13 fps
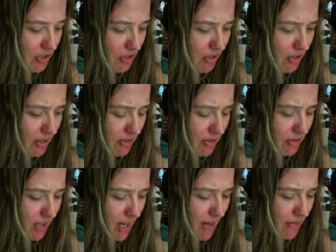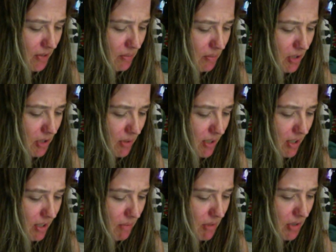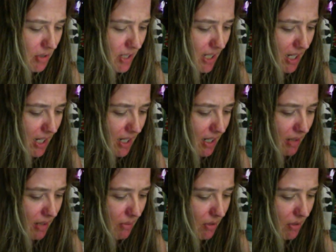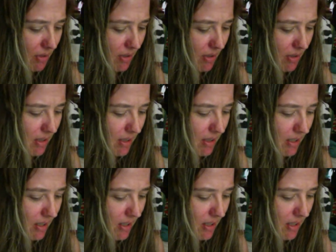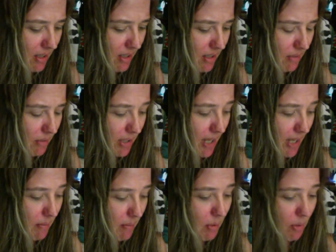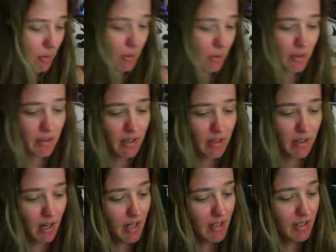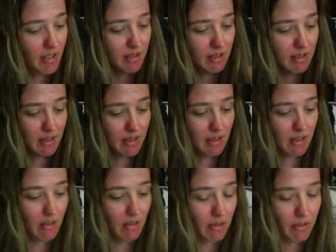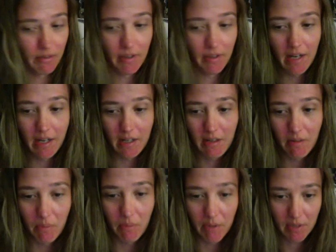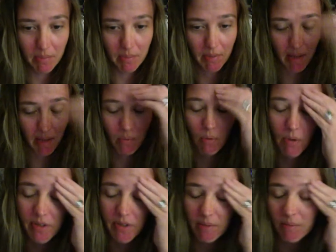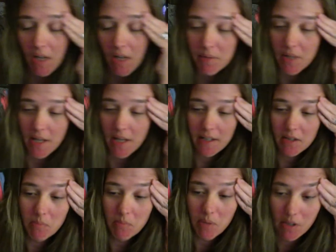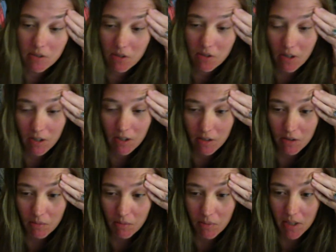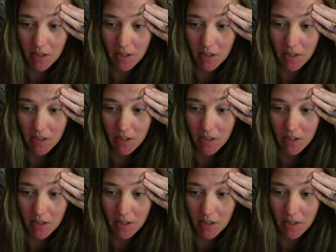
altars have a special way of communicating? Well, like with that board, I just learned that with some of that board, sometimes it ain't spirits talking to me.